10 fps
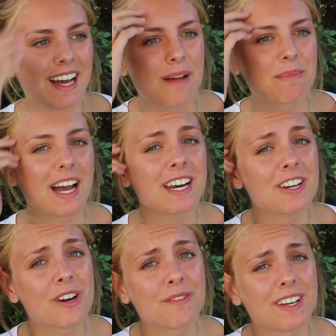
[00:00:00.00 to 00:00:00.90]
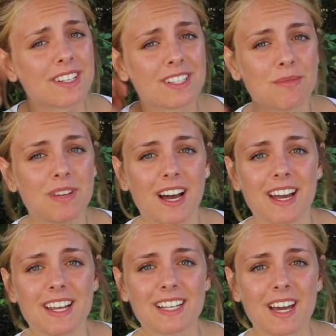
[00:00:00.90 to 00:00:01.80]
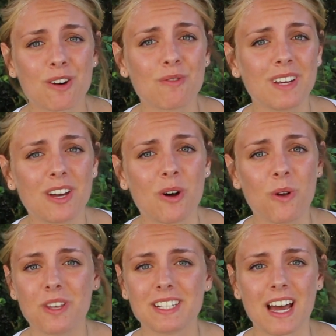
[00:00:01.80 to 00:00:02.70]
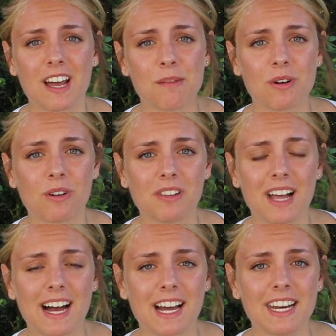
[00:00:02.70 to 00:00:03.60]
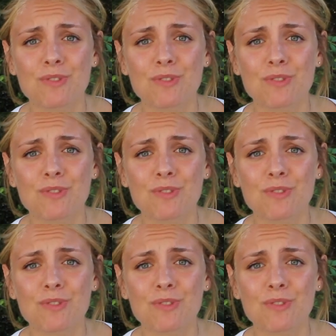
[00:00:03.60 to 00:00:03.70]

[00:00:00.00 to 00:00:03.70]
I'm kind of nervous, to be honest. I don't really hold this animal a lot.